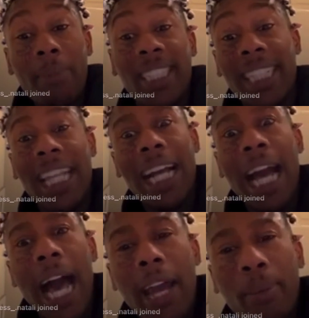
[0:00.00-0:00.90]
since I
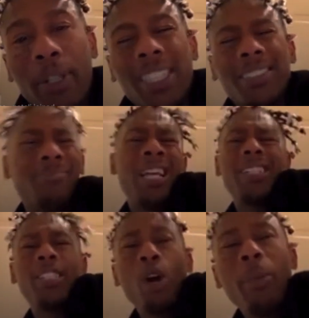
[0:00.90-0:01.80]
got out of prison.
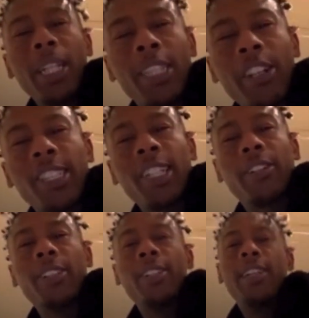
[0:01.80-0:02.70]
It's no military secret.